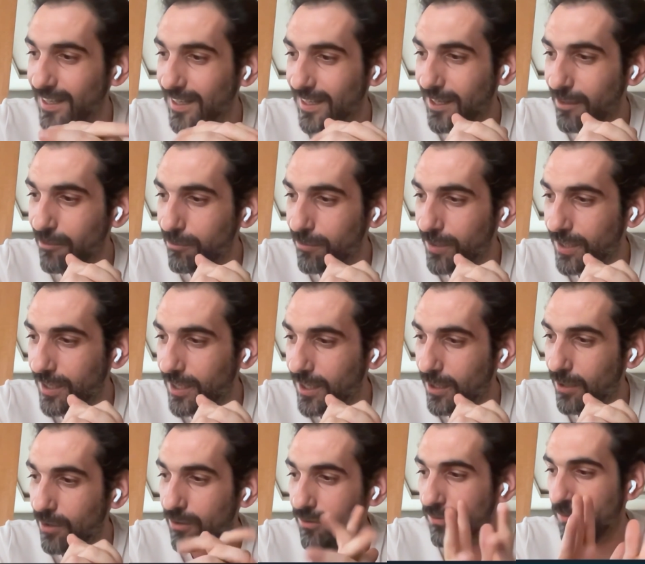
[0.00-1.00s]
if we
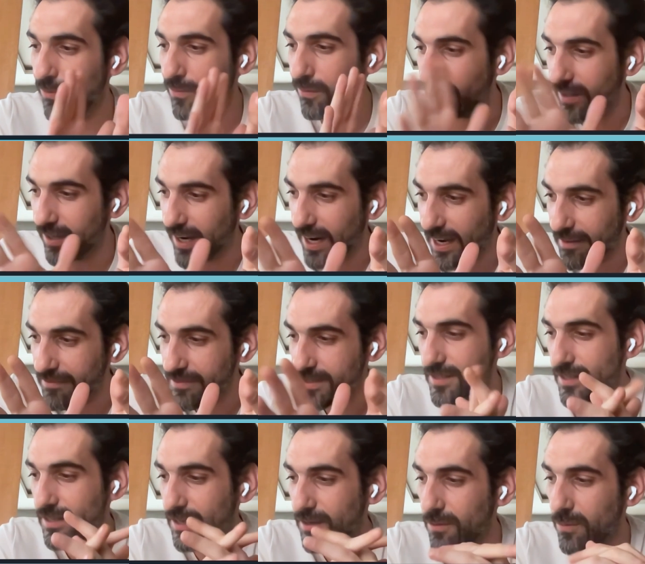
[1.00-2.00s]
go through the
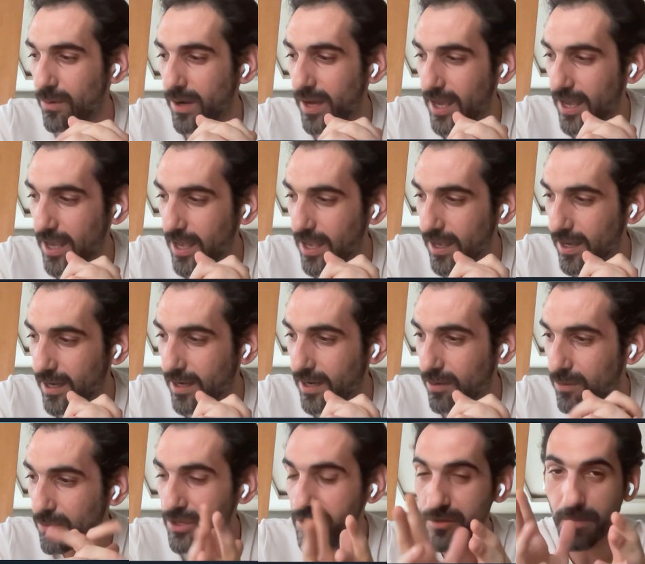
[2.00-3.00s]
RFC way,
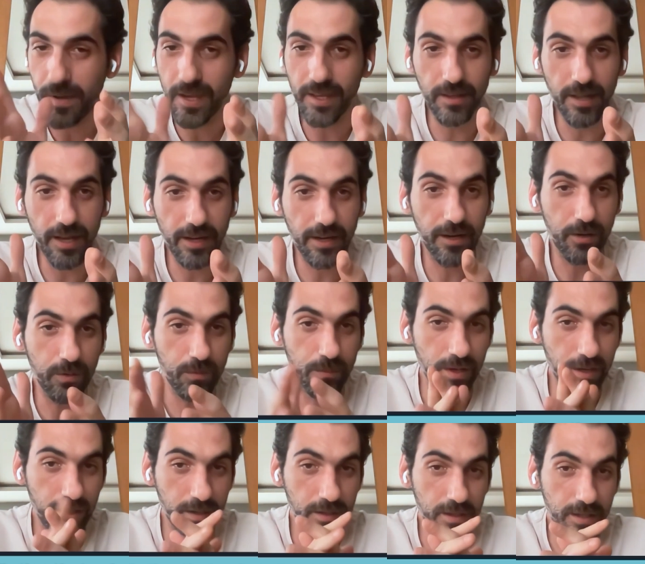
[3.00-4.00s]
which maintainer
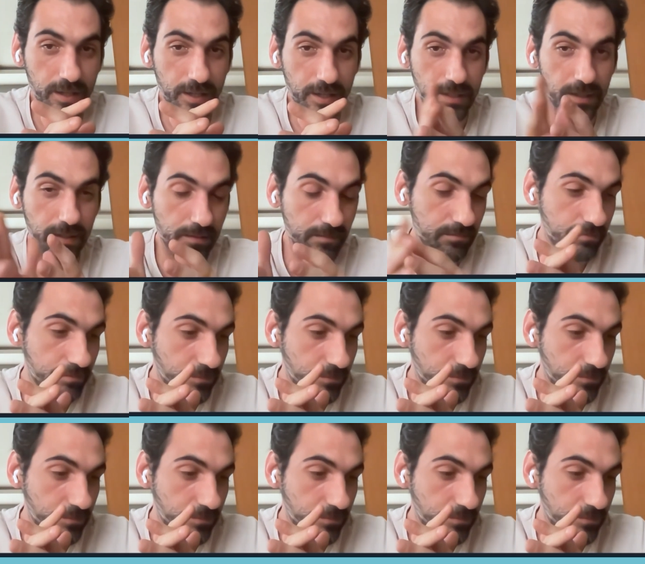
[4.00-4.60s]
will